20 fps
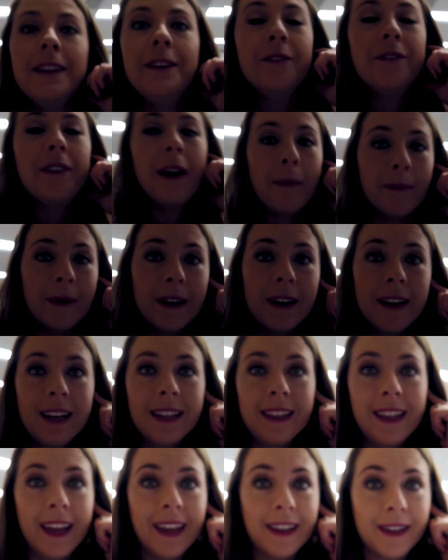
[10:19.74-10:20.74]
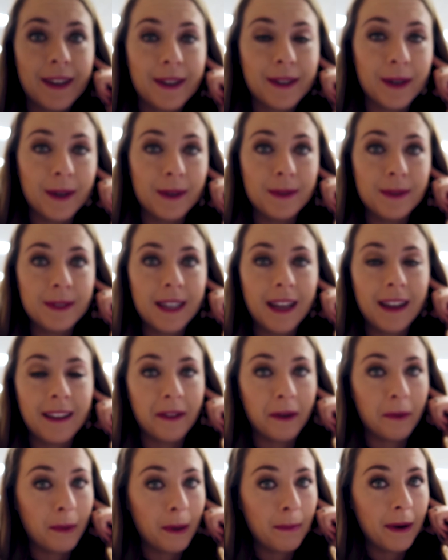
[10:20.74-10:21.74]
November like goes
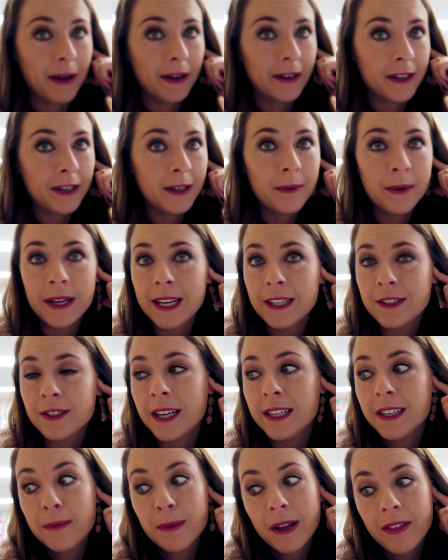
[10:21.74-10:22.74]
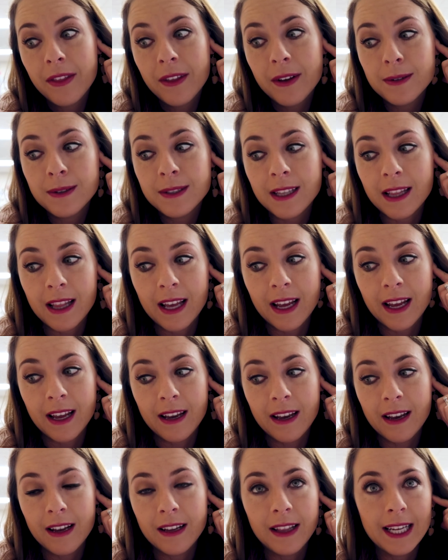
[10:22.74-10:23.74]
a little bit better when I try to print those
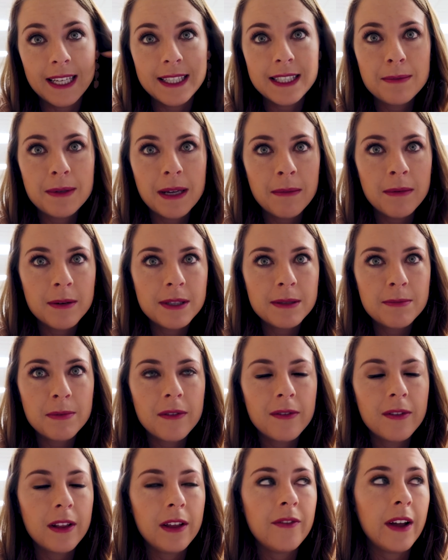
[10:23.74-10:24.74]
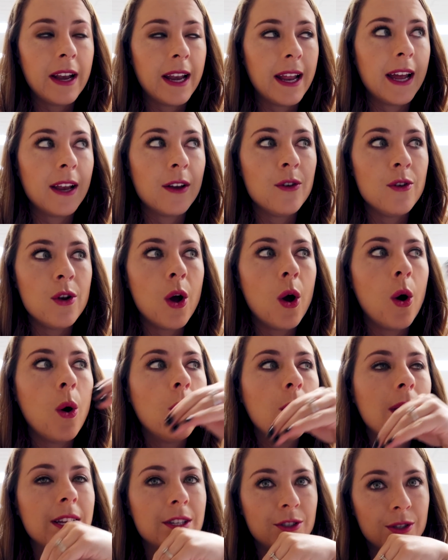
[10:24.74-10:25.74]
Then like September was perfectly fine. I had
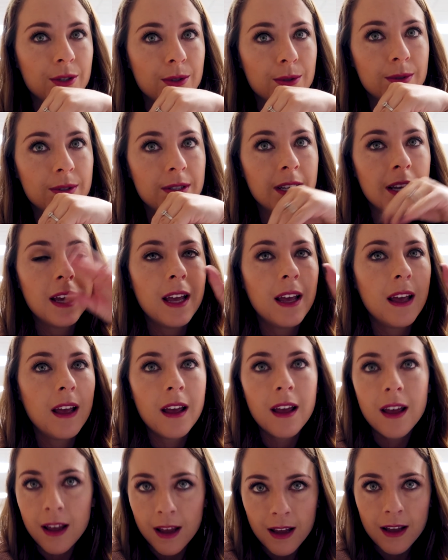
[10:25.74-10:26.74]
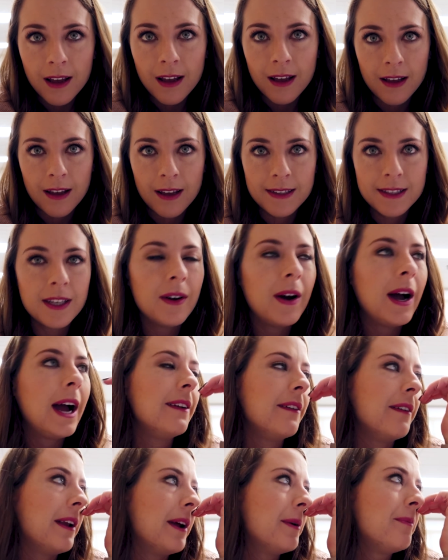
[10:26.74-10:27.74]
no issues. So
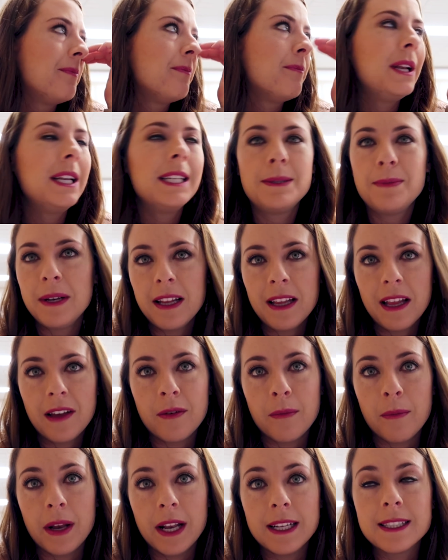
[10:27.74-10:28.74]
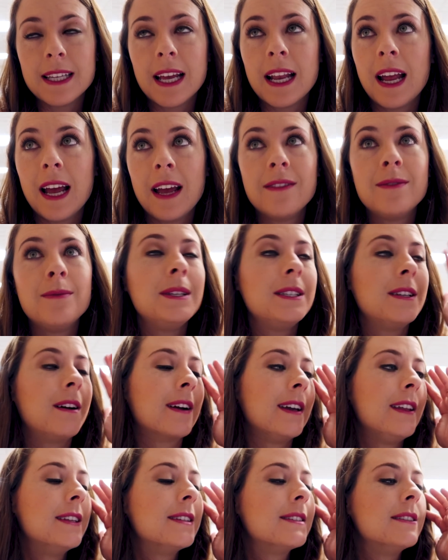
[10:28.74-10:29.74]
I don't know, but it's been 11 minutes and I've been
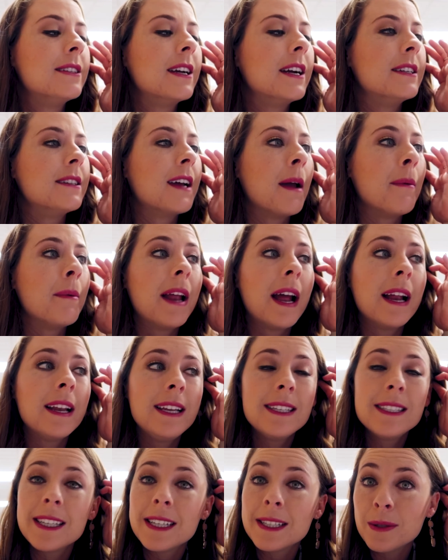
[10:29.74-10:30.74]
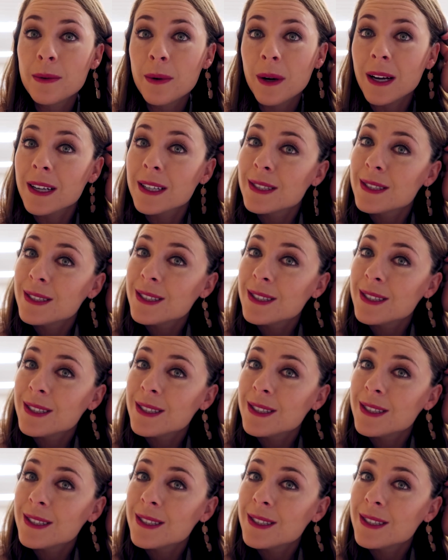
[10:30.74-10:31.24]
talking this entire time and I need to get to work.